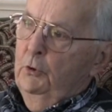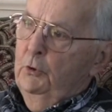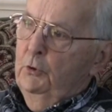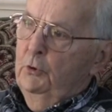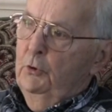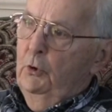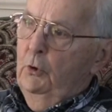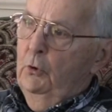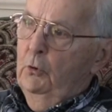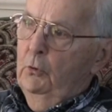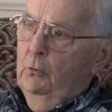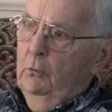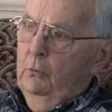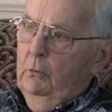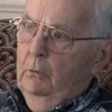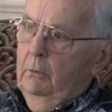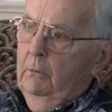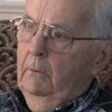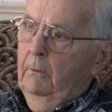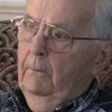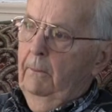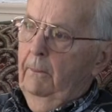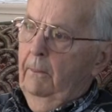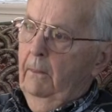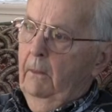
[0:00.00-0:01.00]
knew
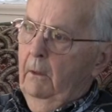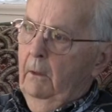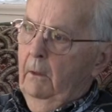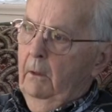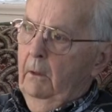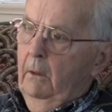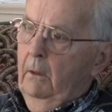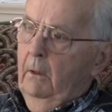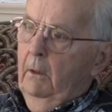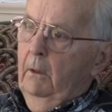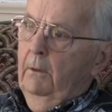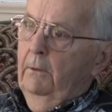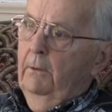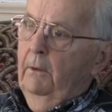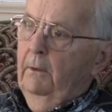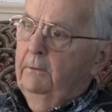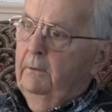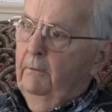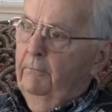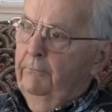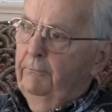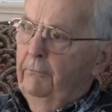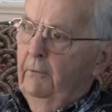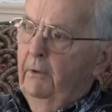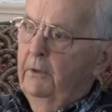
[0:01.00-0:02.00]
that
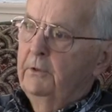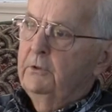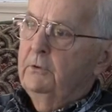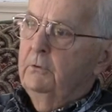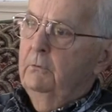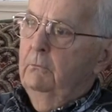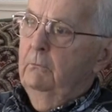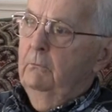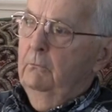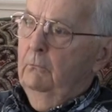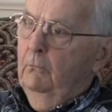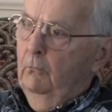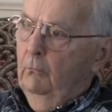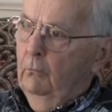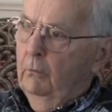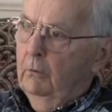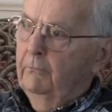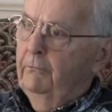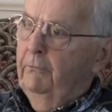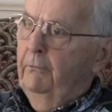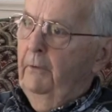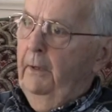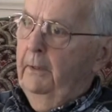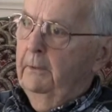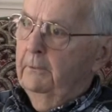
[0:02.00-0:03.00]
the French were
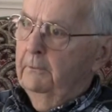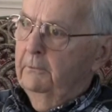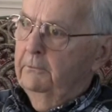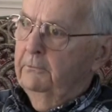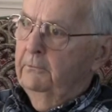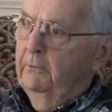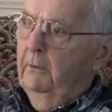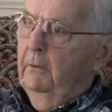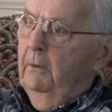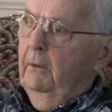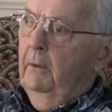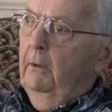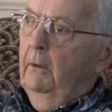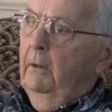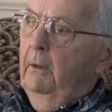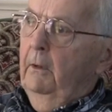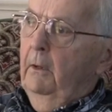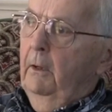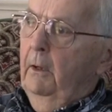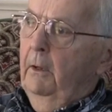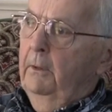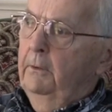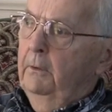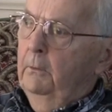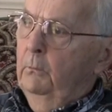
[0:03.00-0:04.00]
fighters
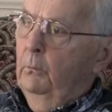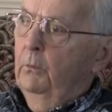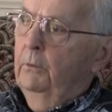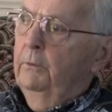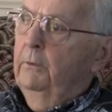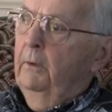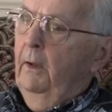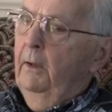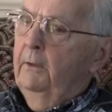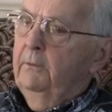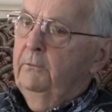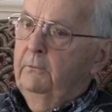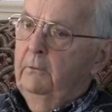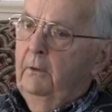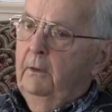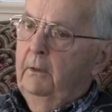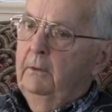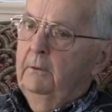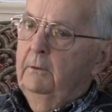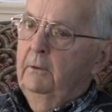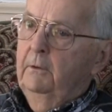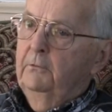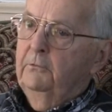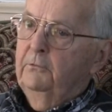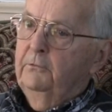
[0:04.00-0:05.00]
and they would not
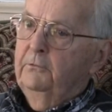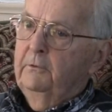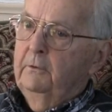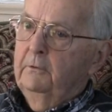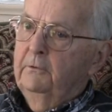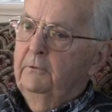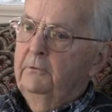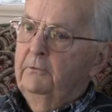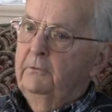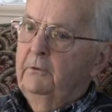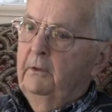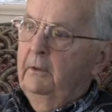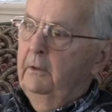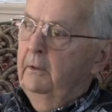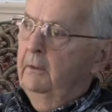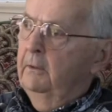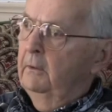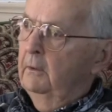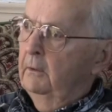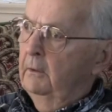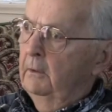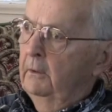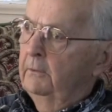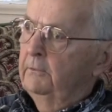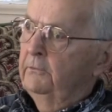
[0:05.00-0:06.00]
take this
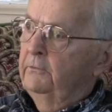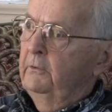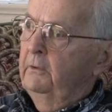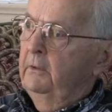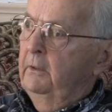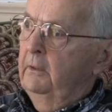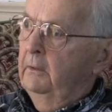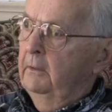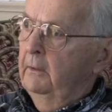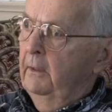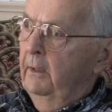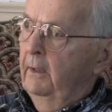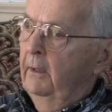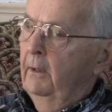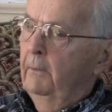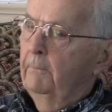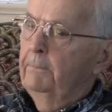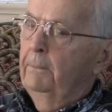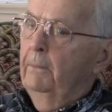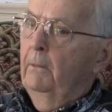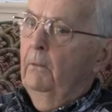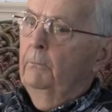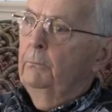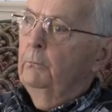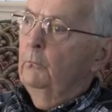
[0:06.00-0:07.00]
saying sitting
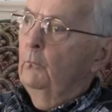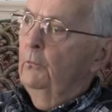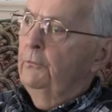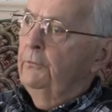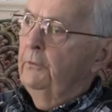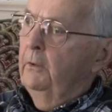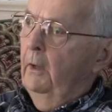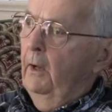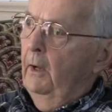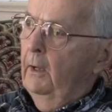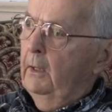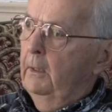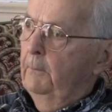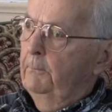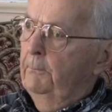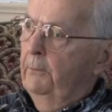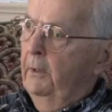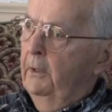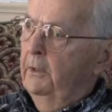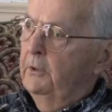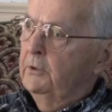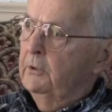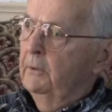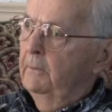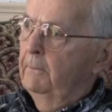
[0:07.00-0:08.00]
down with the
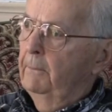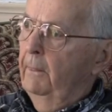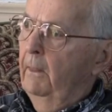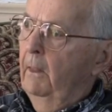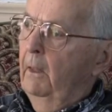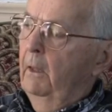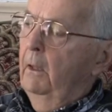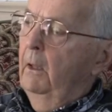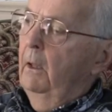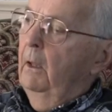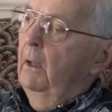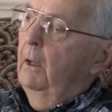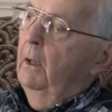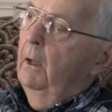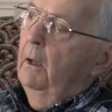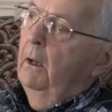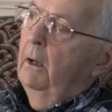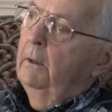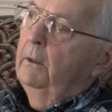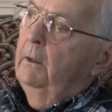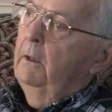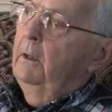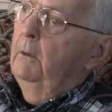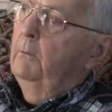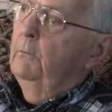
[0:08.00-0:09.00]
occupation.
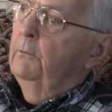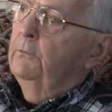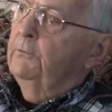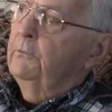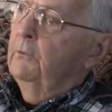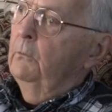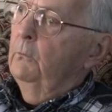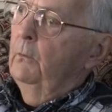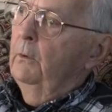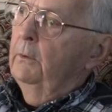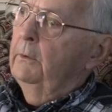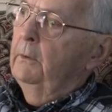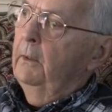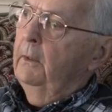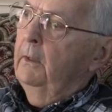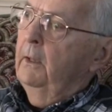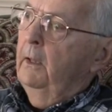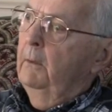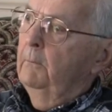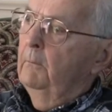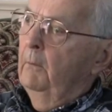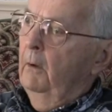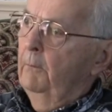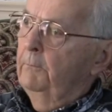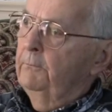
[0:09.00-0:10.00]
And he was the one that
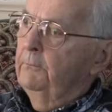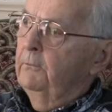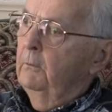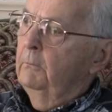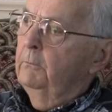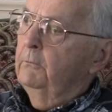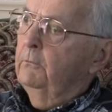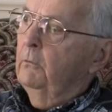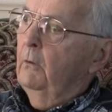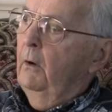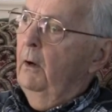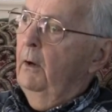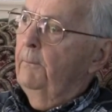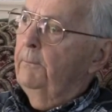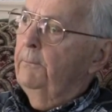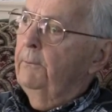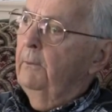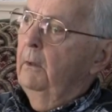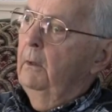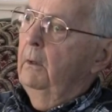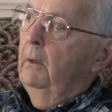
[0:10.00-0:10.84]
came up to drop